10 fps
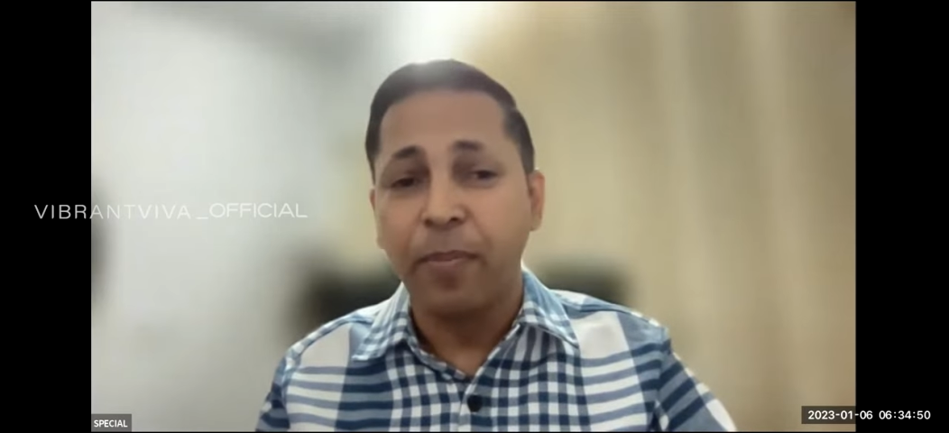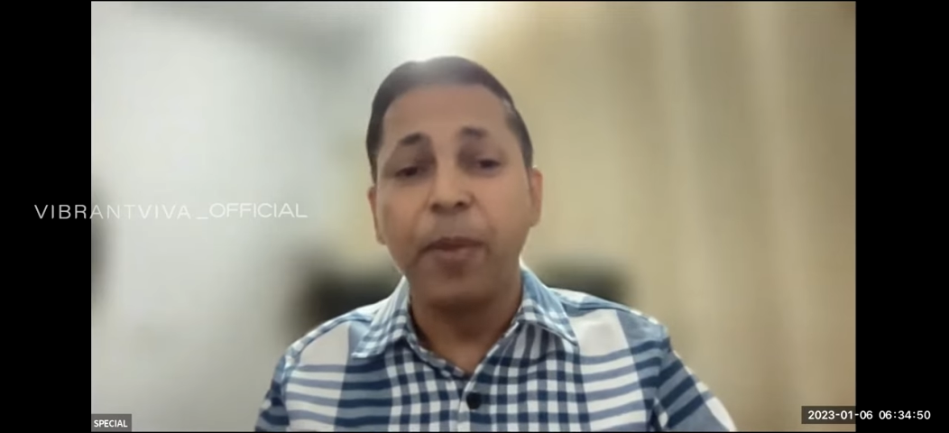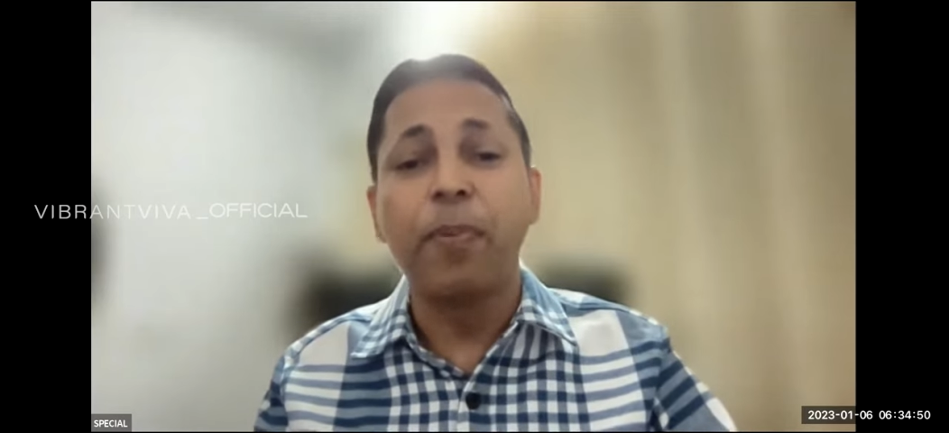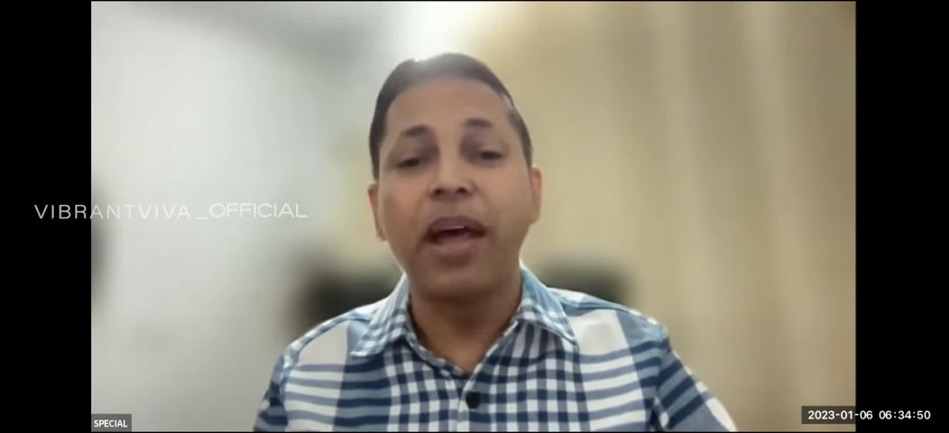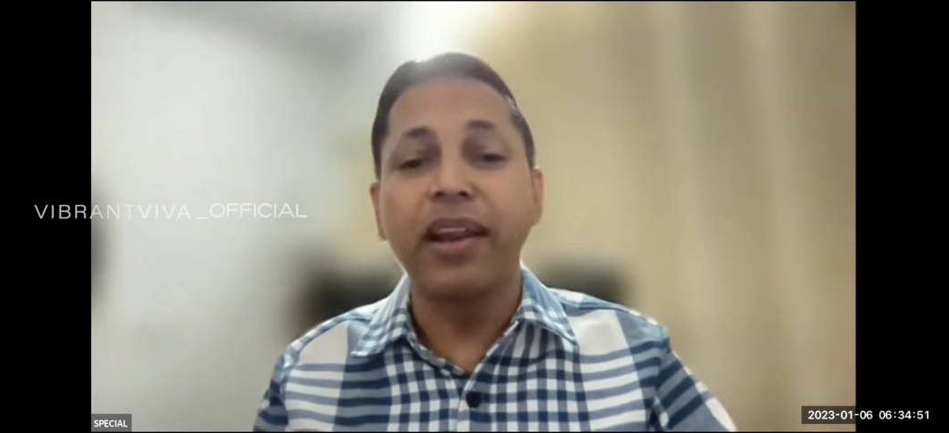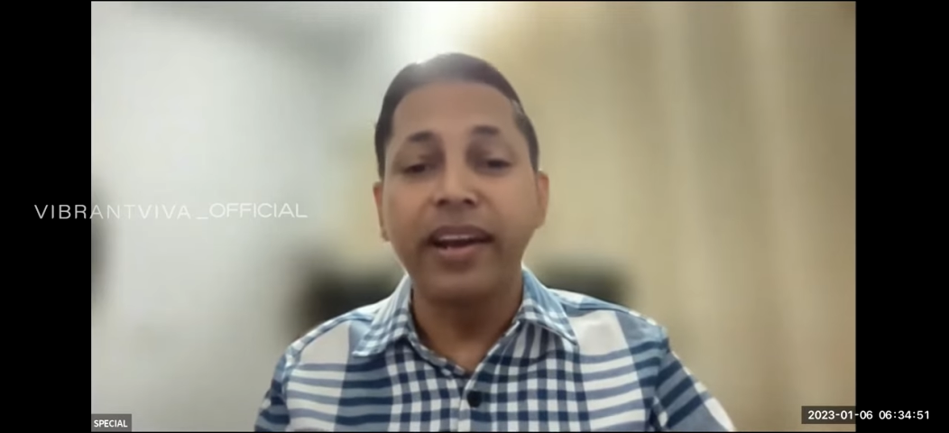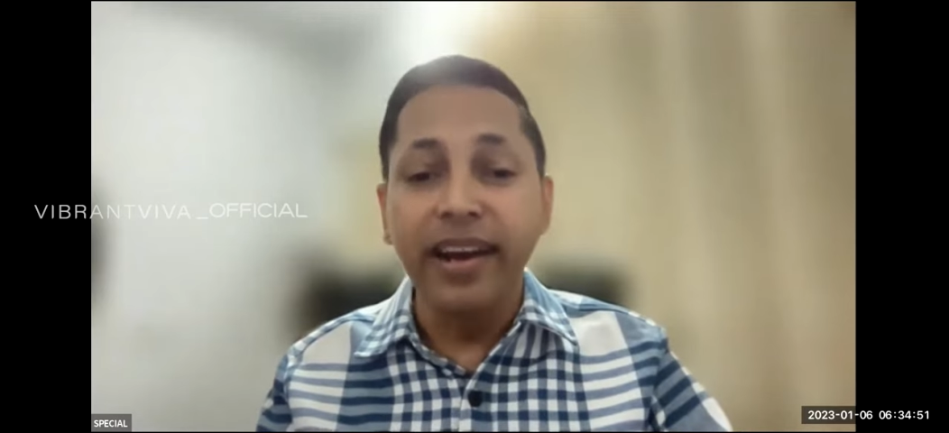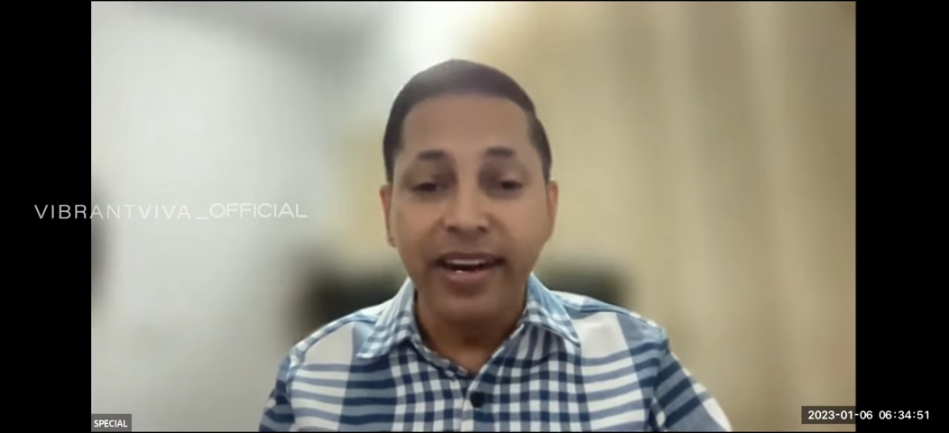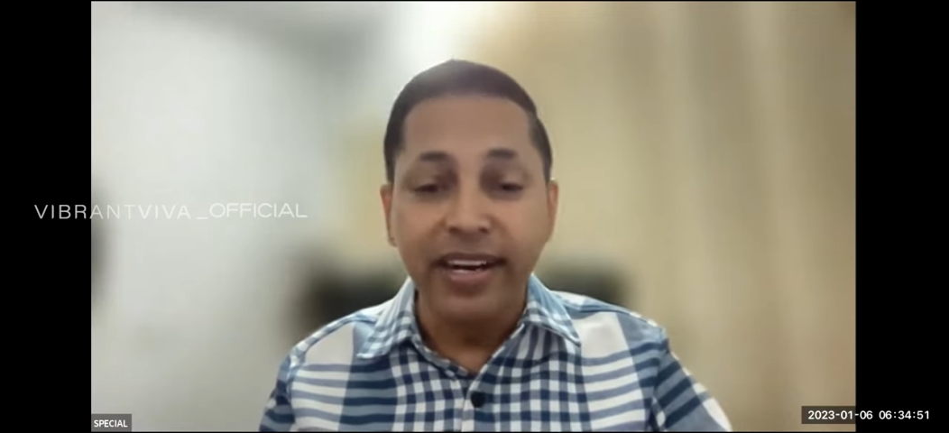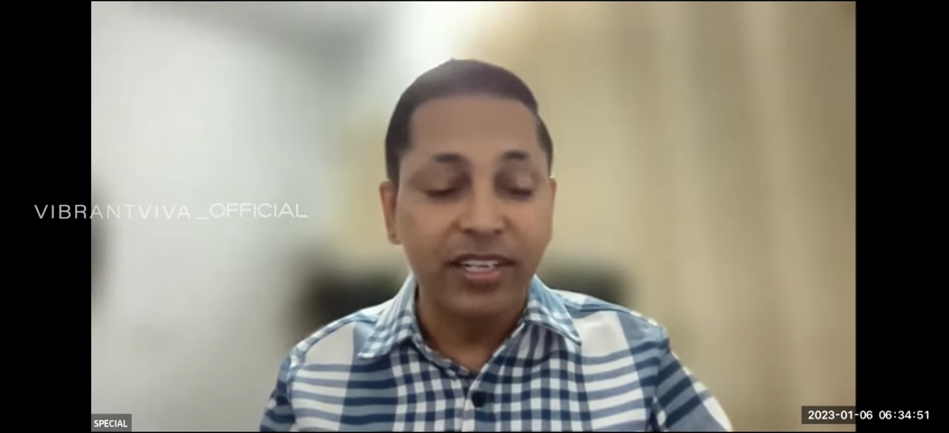People are
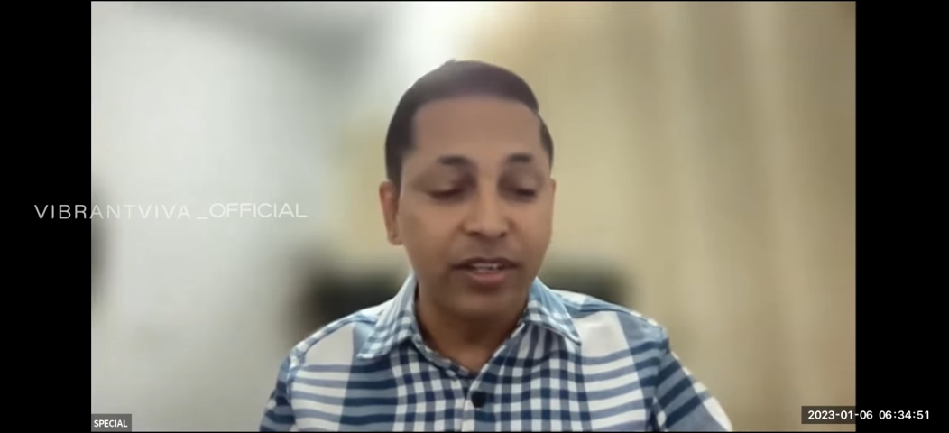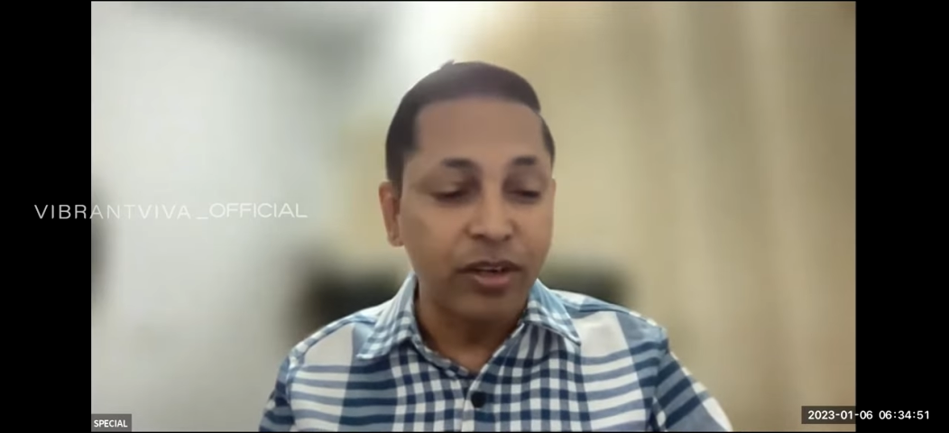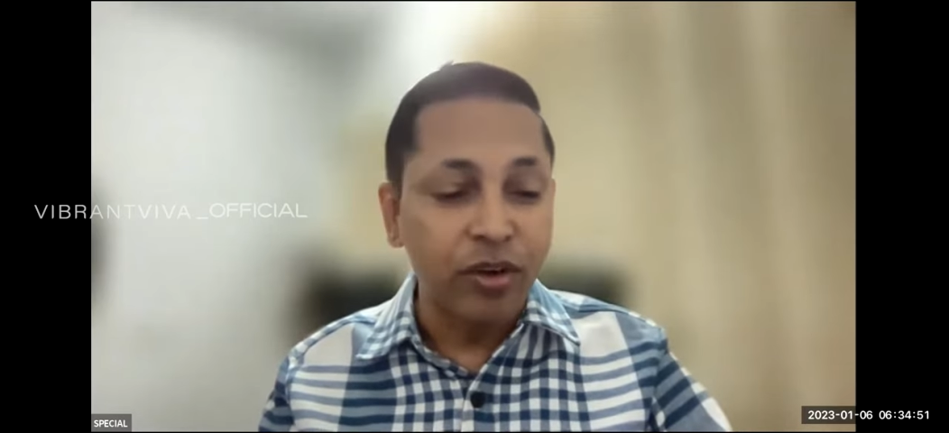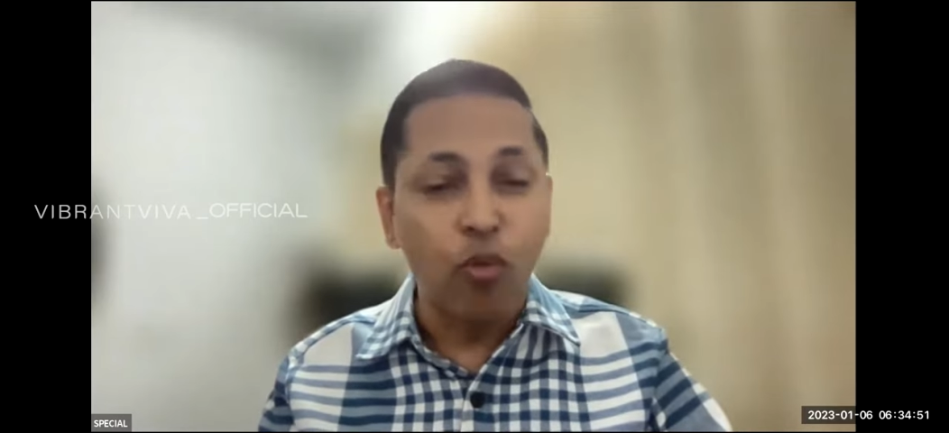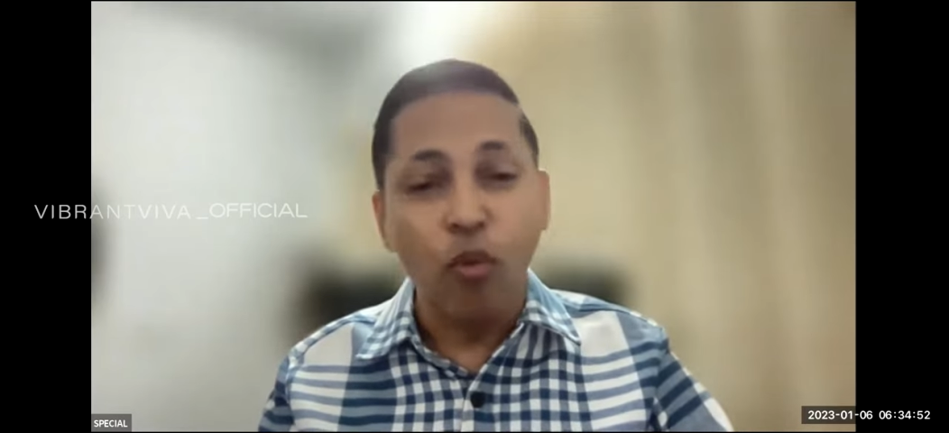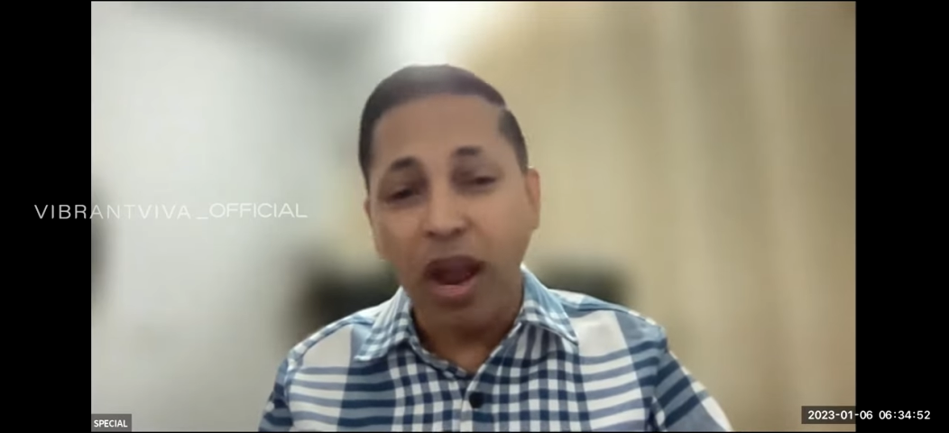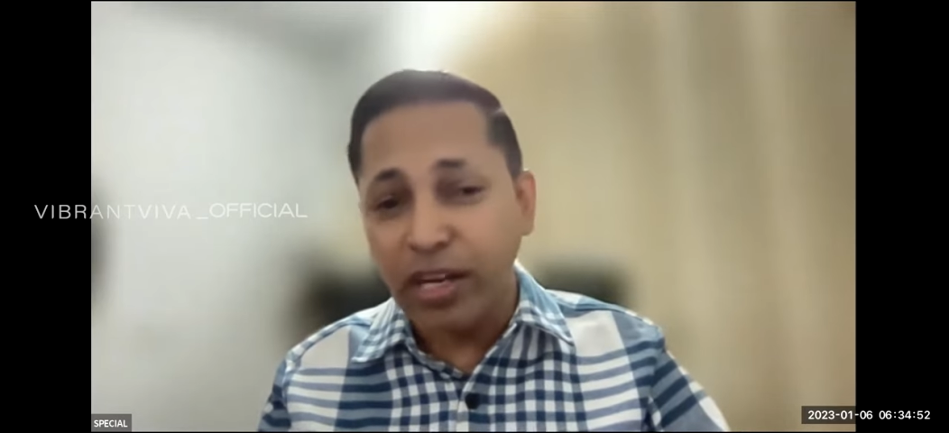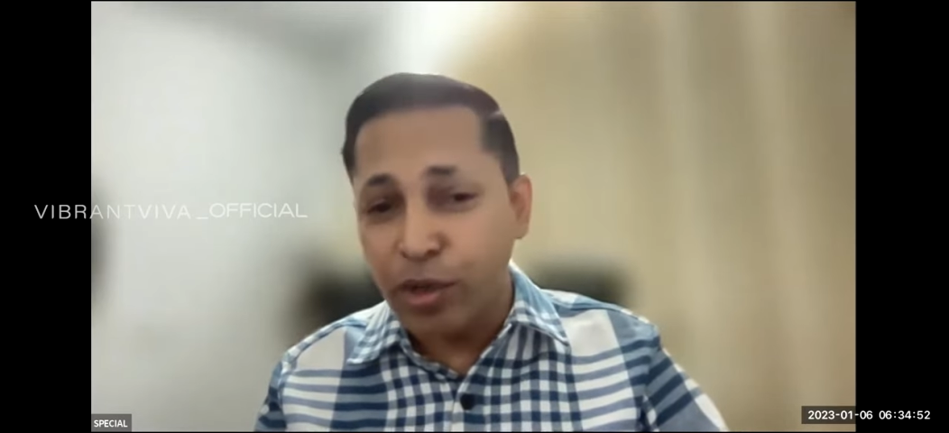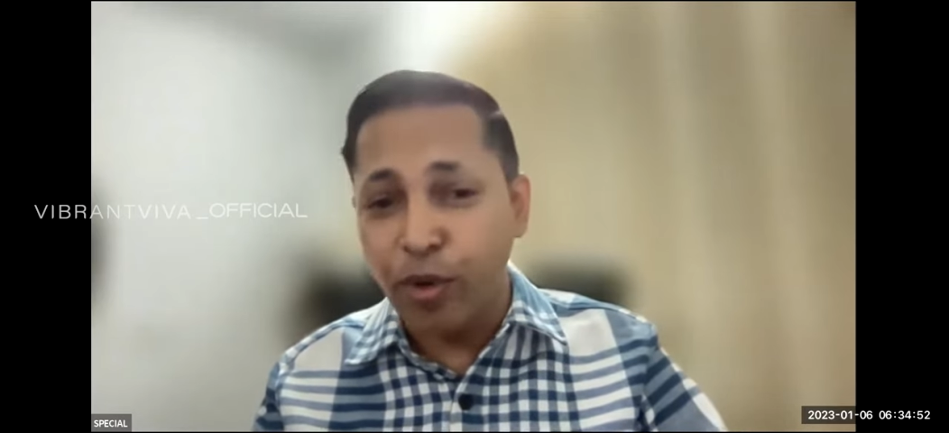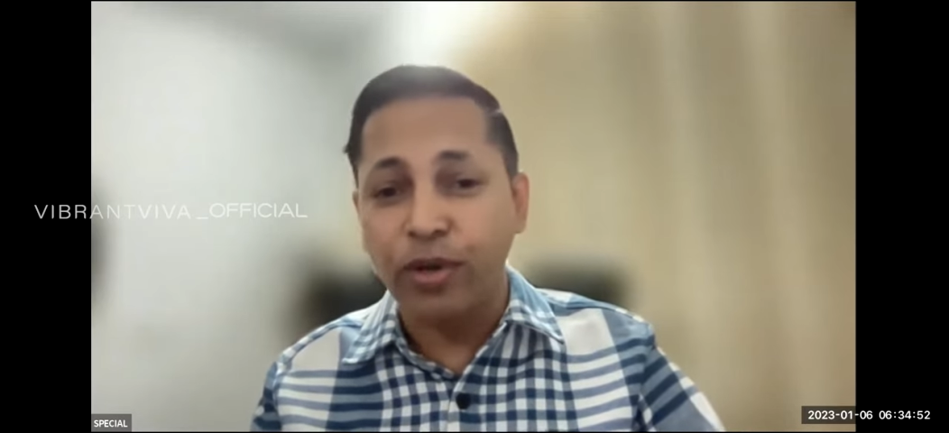earned
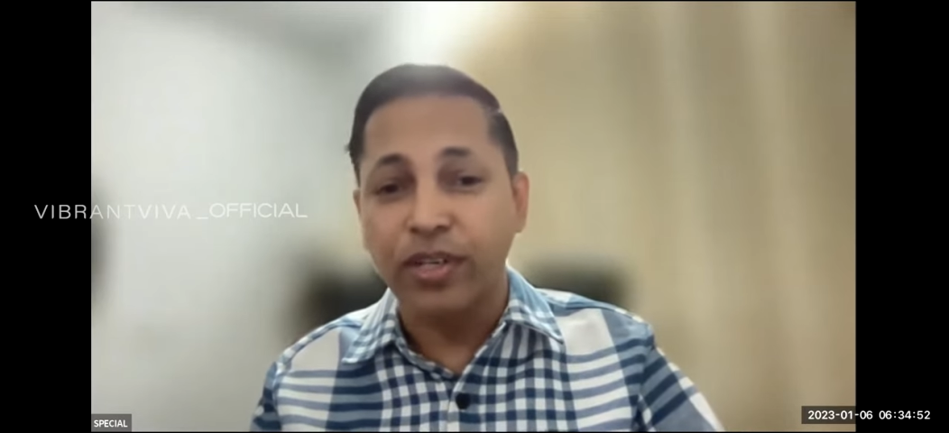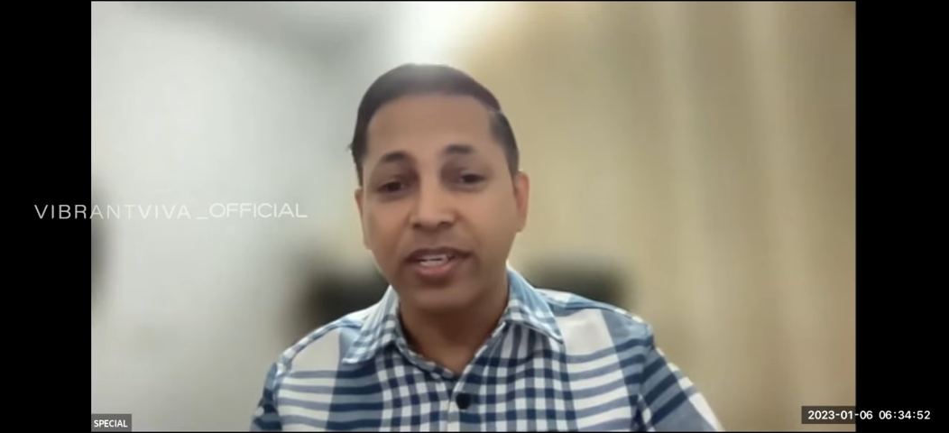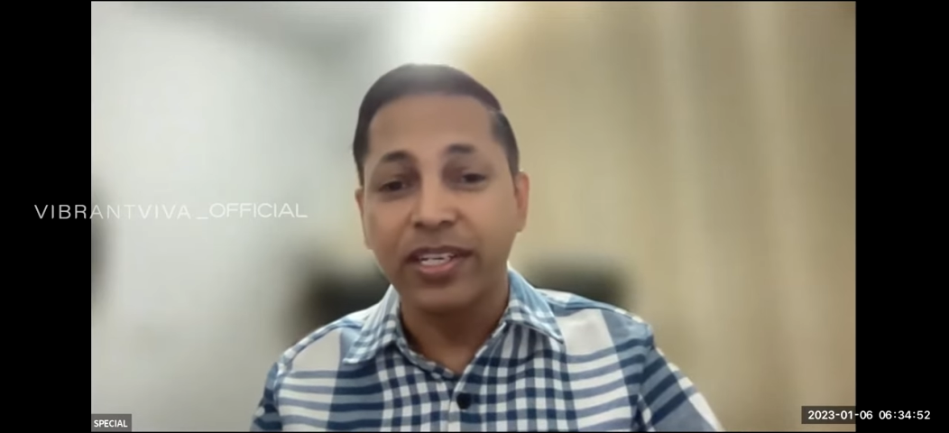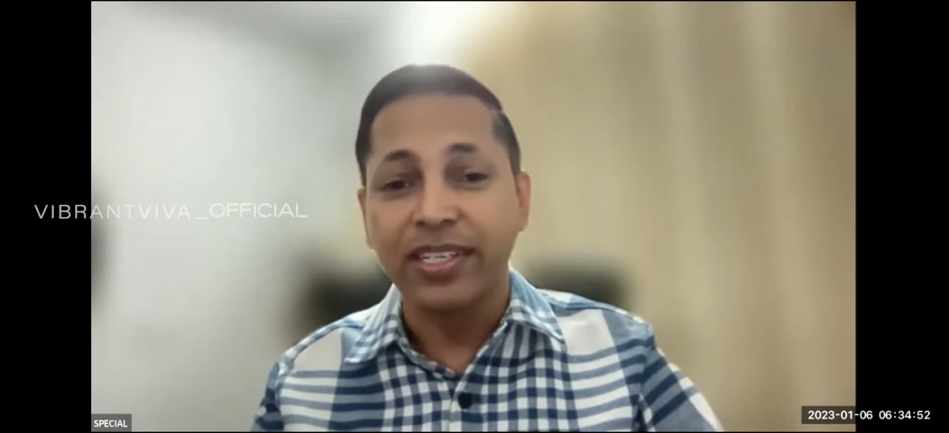1 crore,